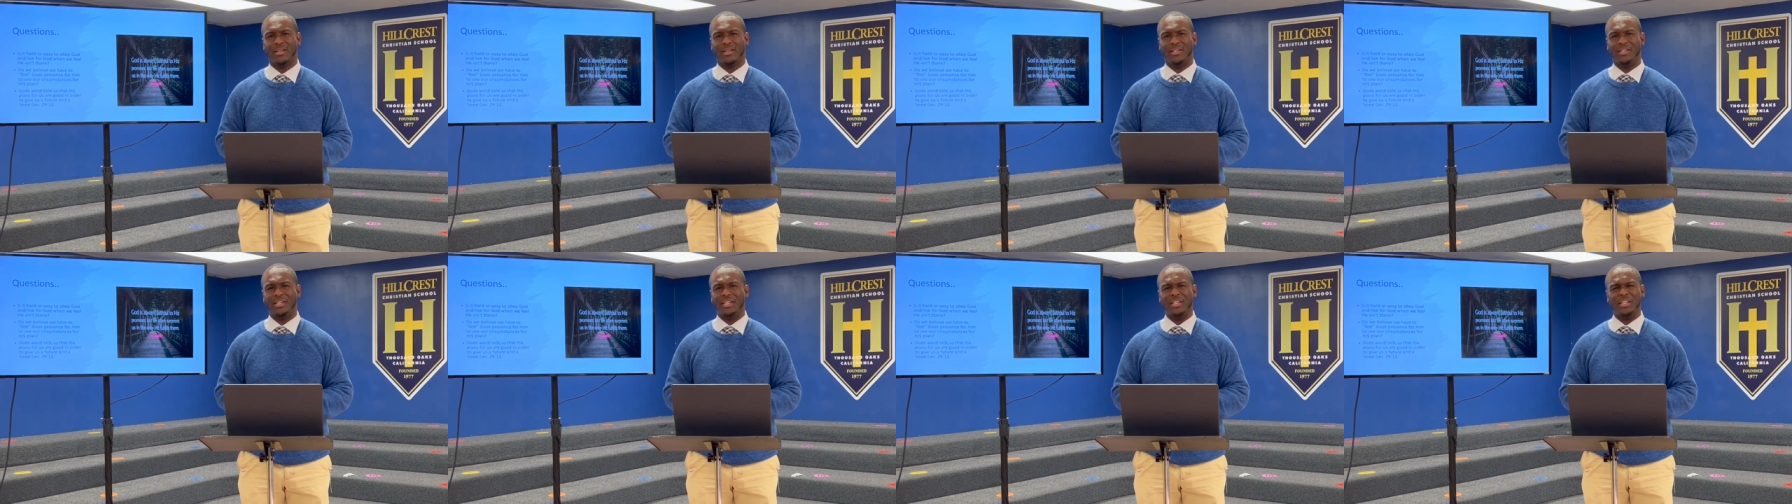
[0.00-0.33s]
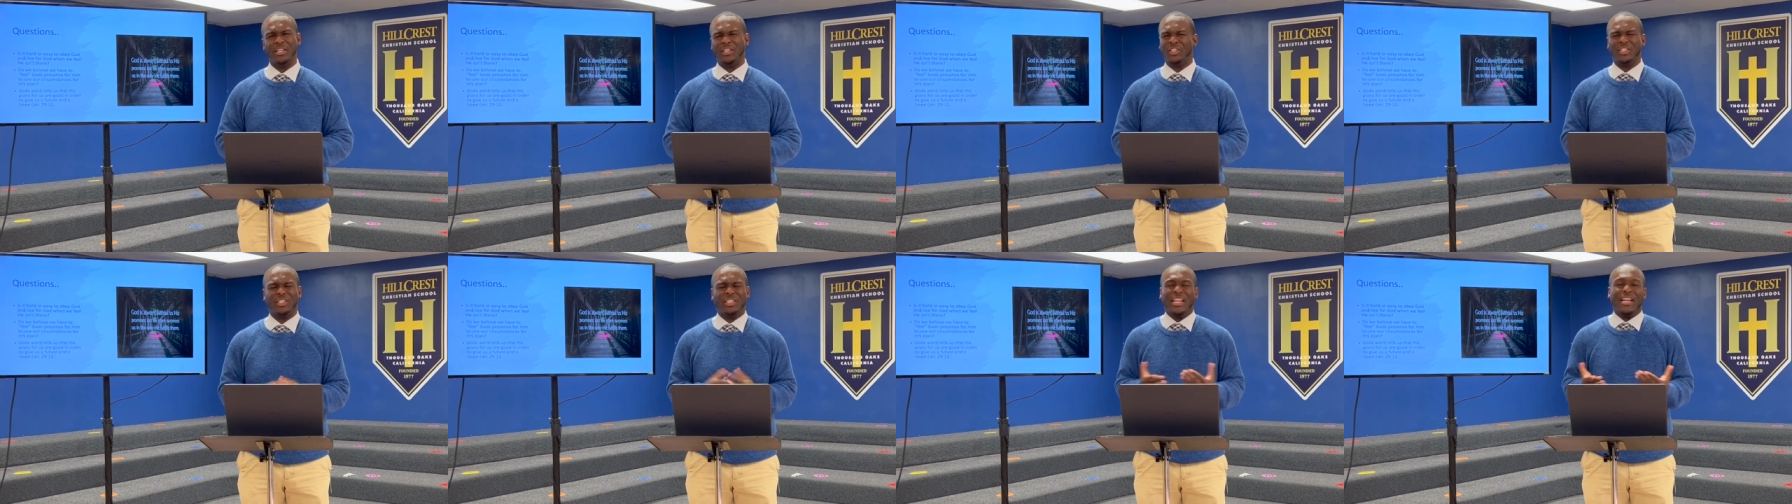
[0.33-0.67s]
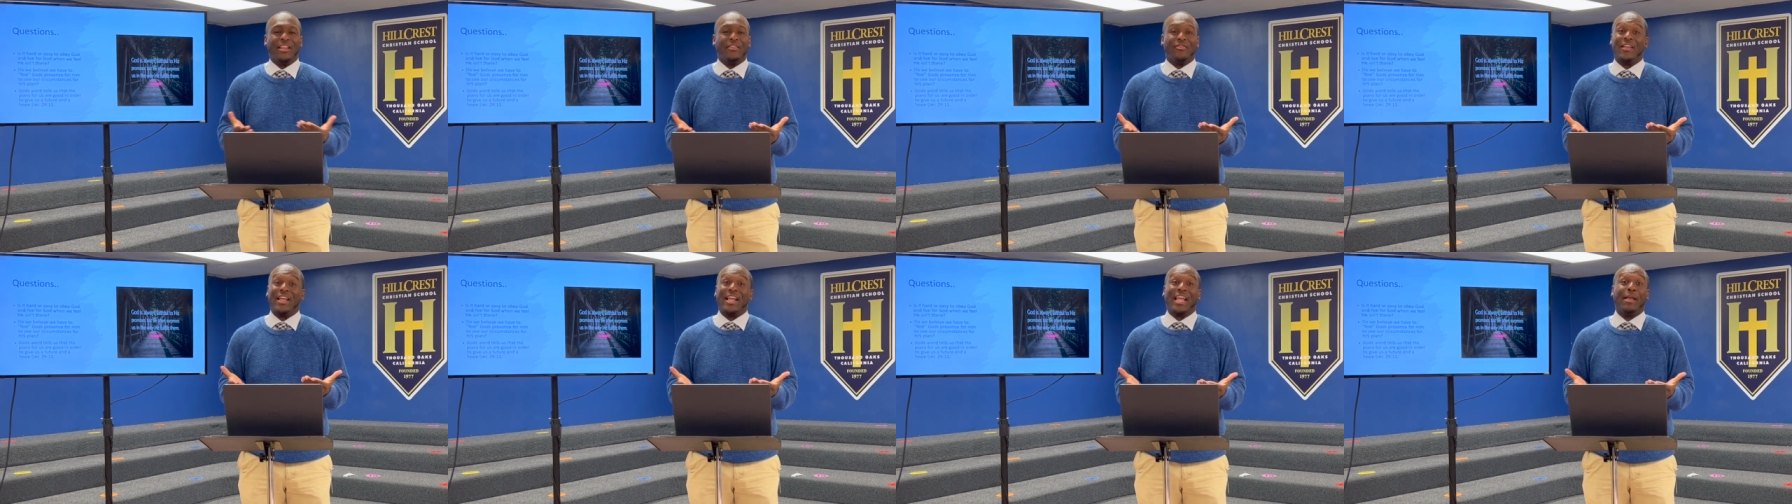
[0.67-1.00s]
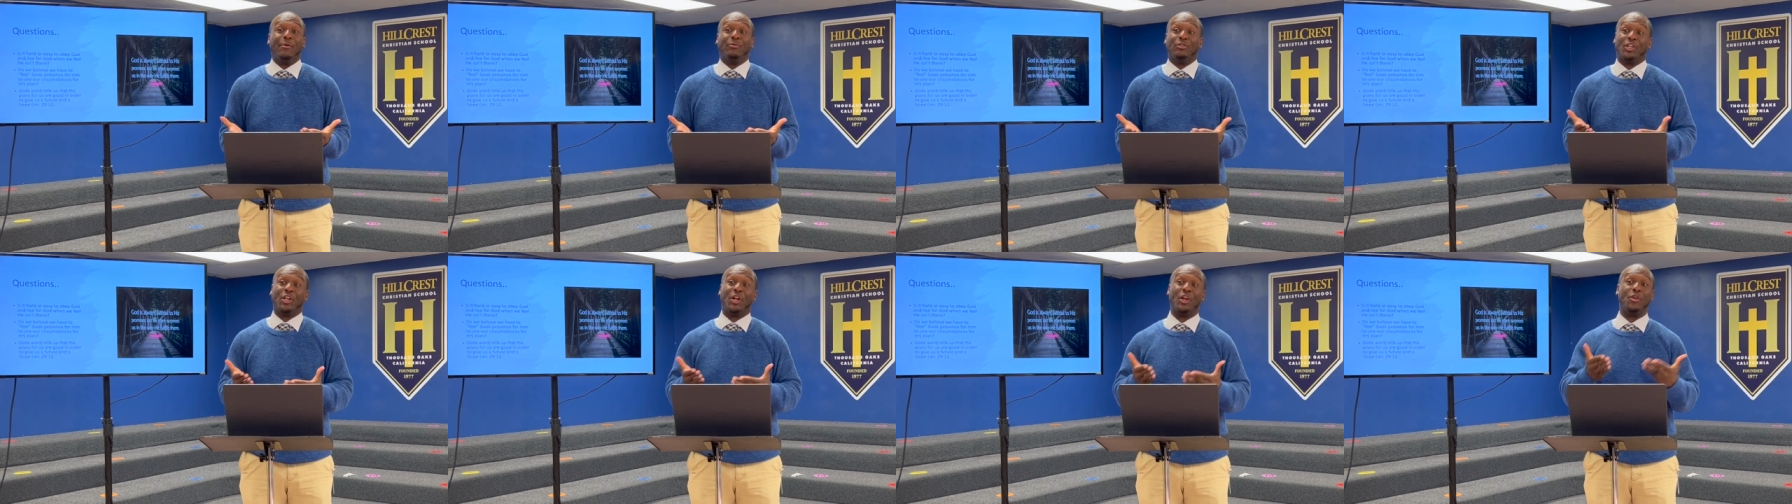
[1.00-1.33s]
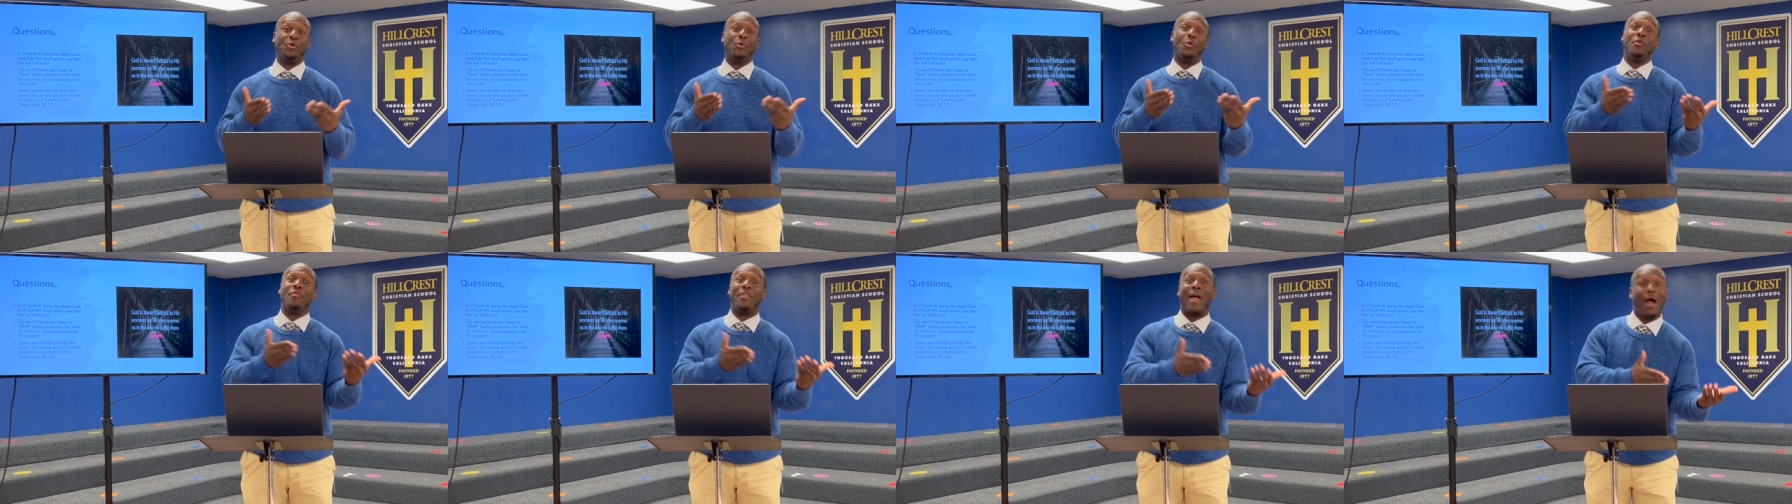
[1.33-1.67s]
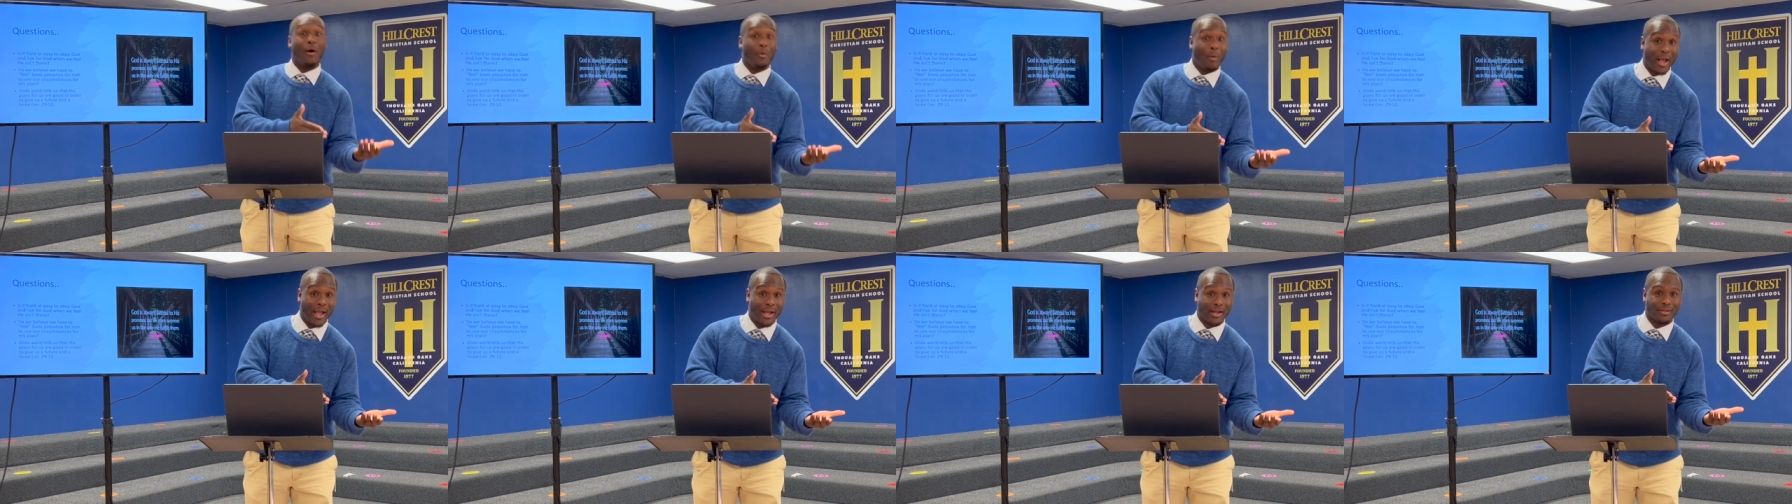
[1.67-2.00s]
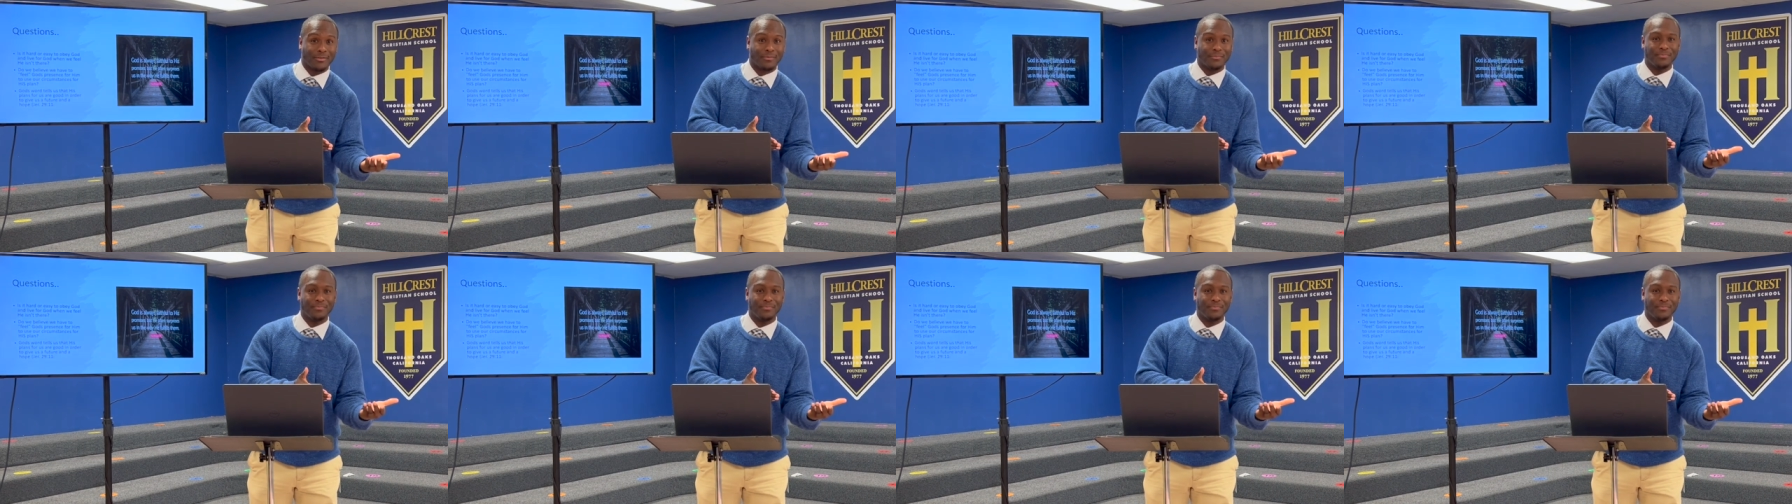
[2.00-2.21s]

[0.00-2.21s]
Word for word: You just didn't think he was going to do it that way?